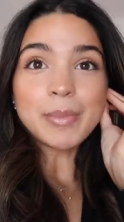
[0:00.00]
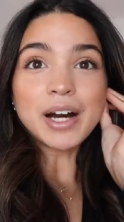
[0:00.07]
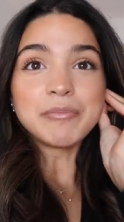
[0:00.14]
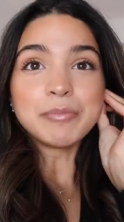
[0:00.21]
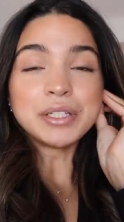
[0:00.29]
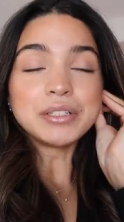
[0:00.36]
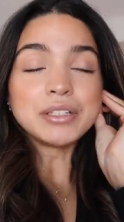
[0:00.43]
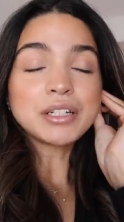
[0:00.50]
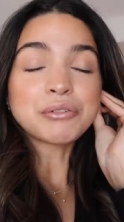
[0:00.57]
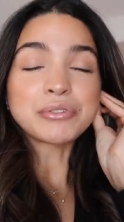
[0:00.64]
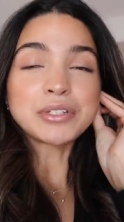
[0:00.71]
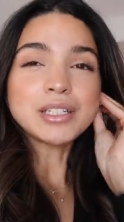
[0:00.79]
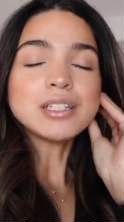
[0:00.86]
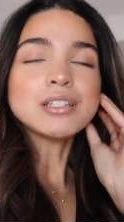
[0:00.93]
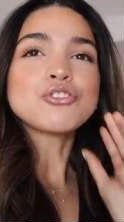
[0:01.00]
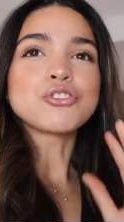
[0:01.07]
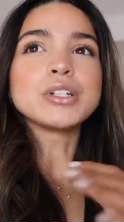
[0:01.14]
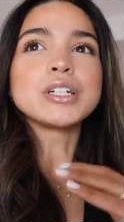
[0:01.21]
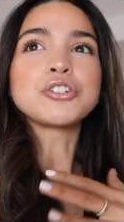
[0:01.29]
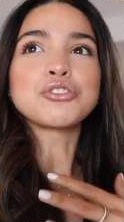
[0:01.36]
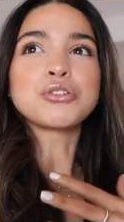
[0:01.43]
I've been really
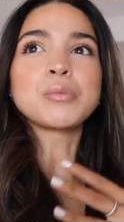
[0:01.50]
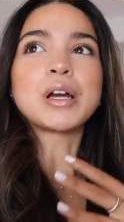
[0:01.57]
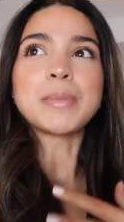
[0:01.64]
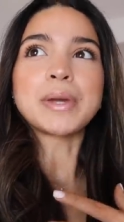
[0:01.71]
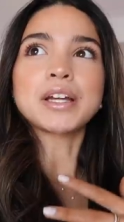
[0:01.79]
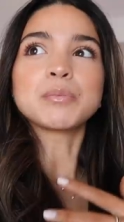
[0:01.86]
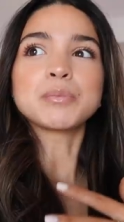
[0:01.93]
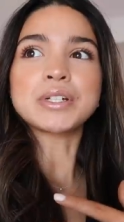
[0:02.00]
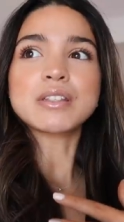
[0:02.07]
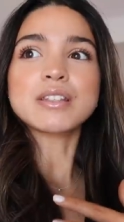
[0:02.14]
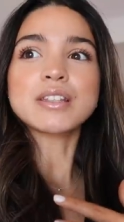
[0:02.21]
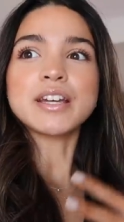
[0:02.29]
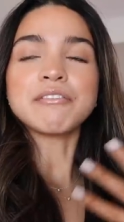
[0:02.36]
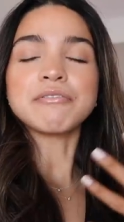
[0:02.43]
enjoying doing my makeup recently.